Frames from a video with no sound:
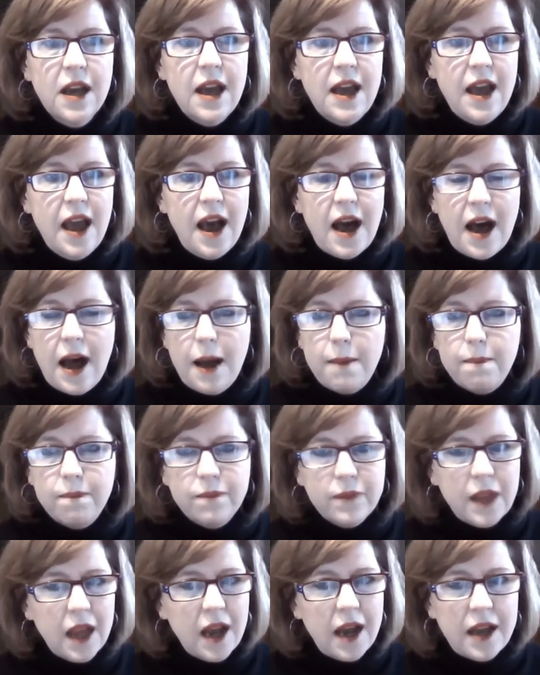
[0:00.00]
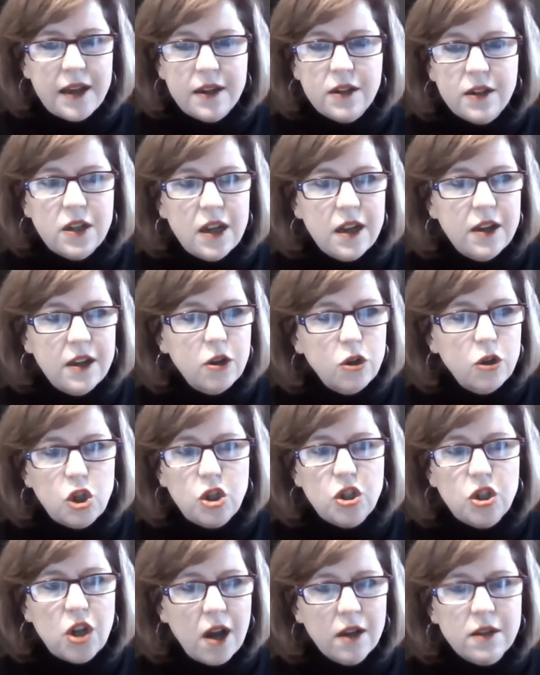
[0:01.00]
Could you
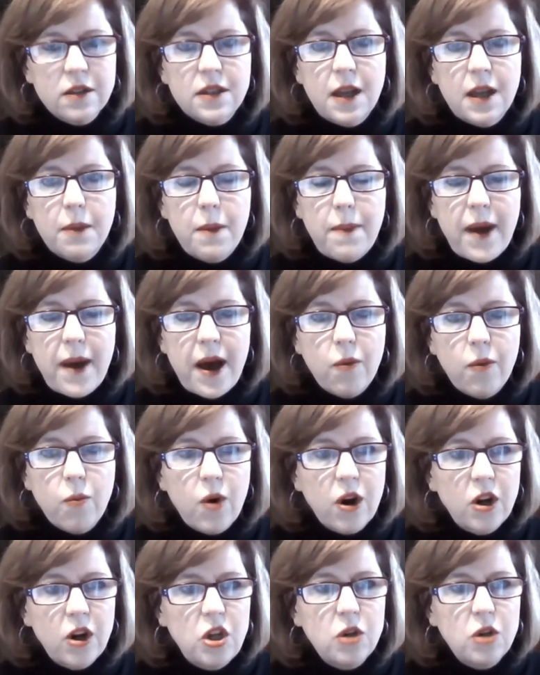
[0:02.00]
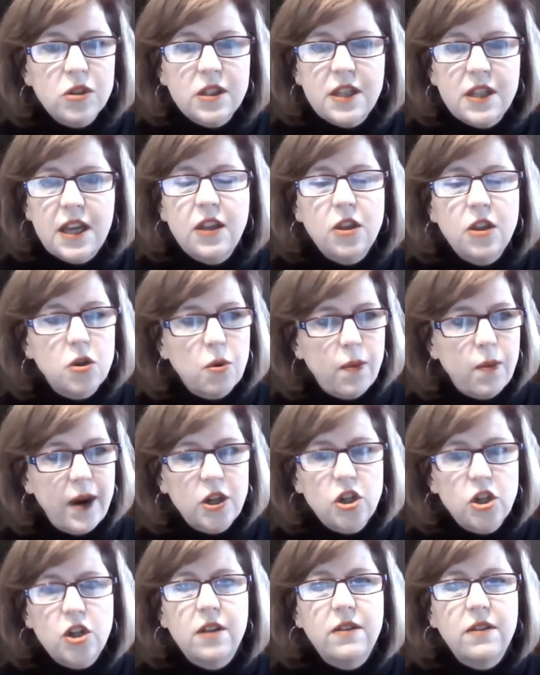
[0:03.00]
talk some about where you're seeing the
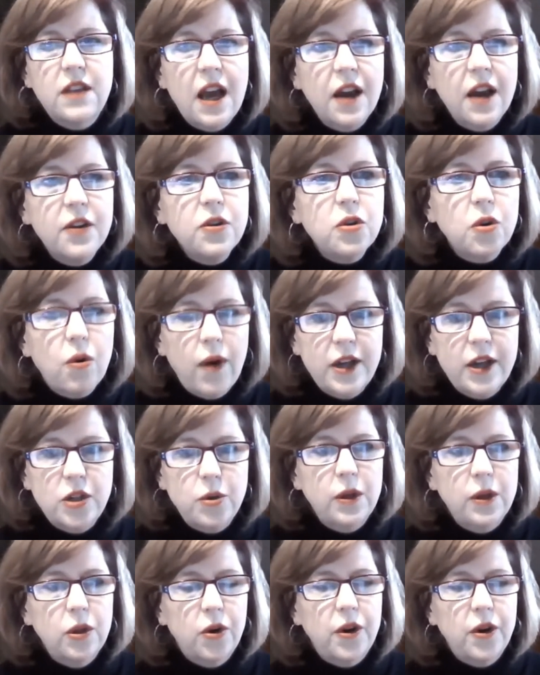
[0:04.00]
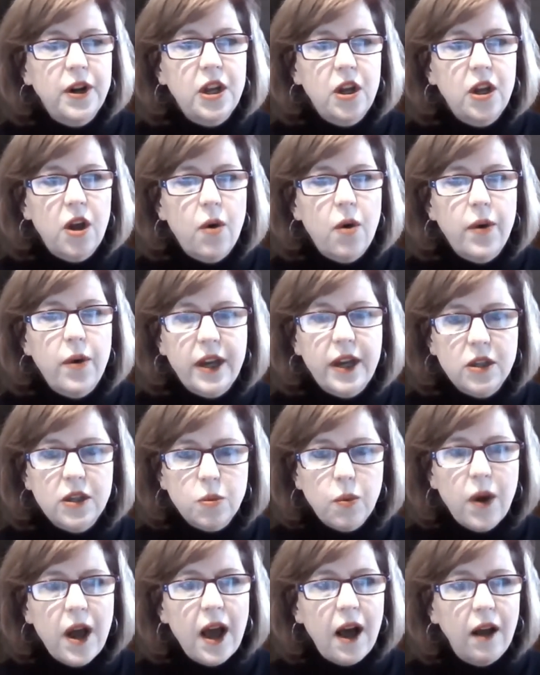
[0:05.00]
direction of the undergraduate learning going as
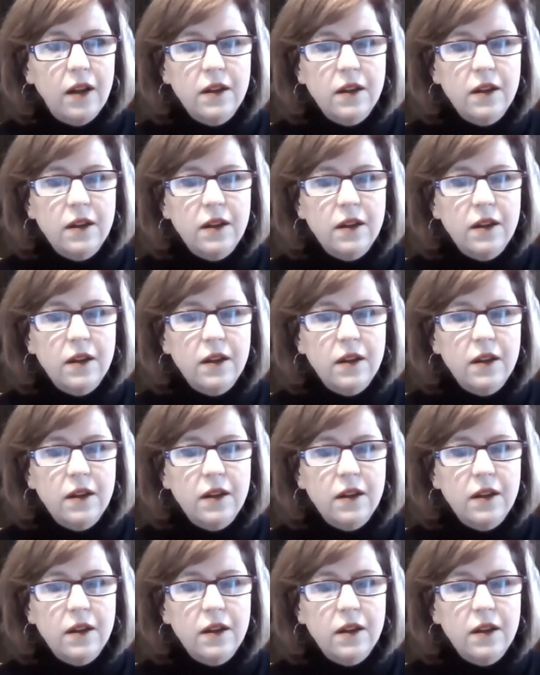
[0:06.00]
well?